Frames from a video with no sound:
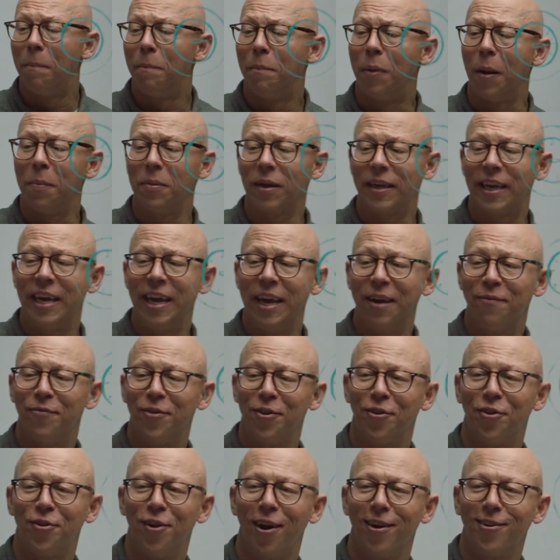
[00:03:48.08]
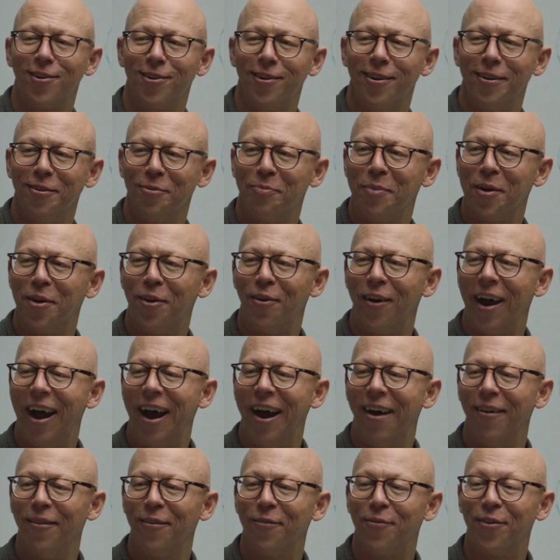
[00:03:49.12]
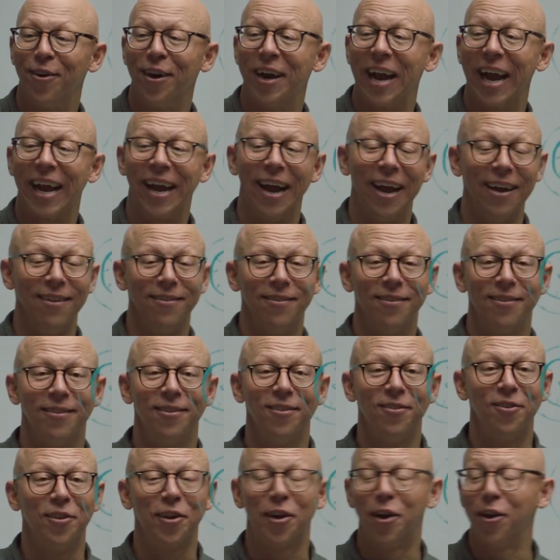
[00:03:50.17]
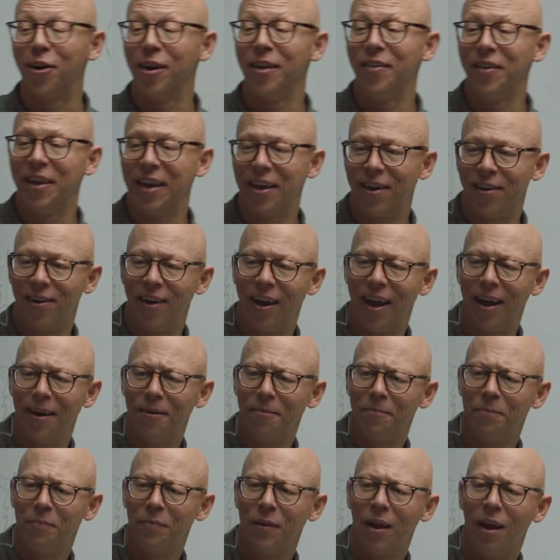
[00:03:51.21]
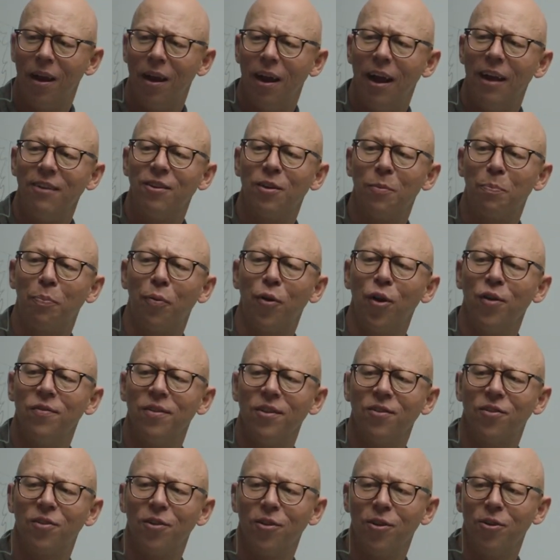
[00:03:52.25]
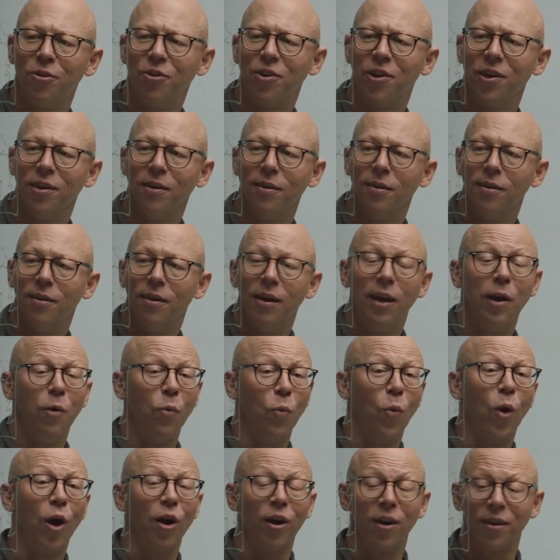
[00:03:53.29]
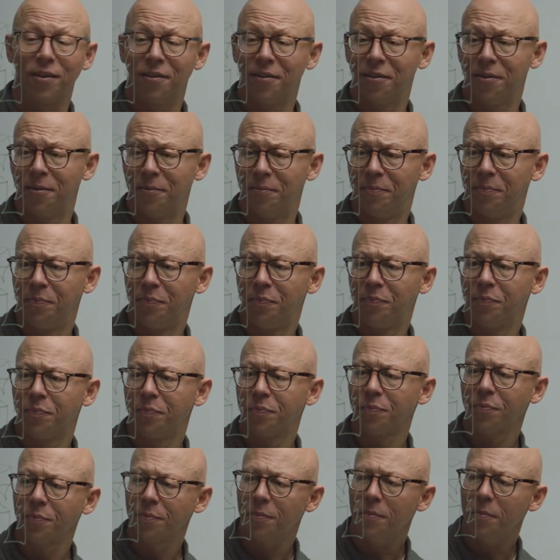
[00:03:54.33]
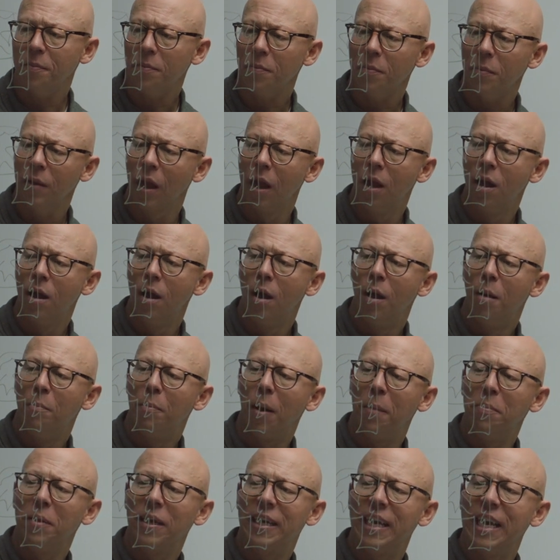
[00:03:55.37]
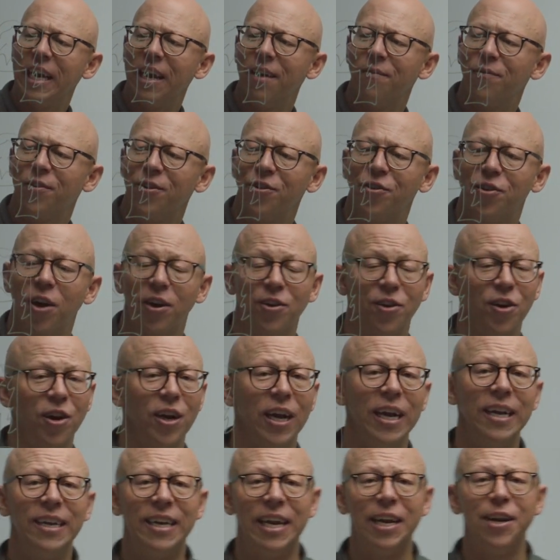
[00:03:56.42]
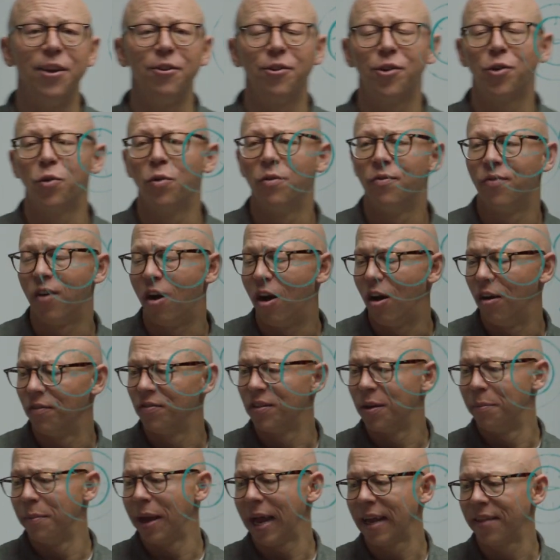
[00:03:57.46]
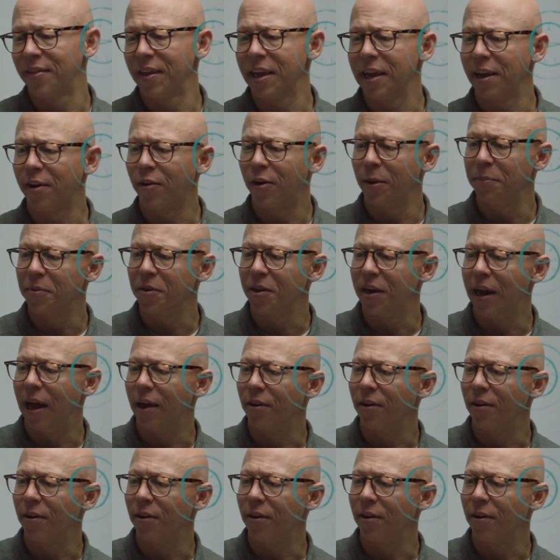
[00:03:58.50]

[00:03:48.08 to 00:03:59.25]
Public key infrastructure has been around for decades, securing the internet. It's a proven solution. It works. Public key infrastructure continues to evolve to make the encryption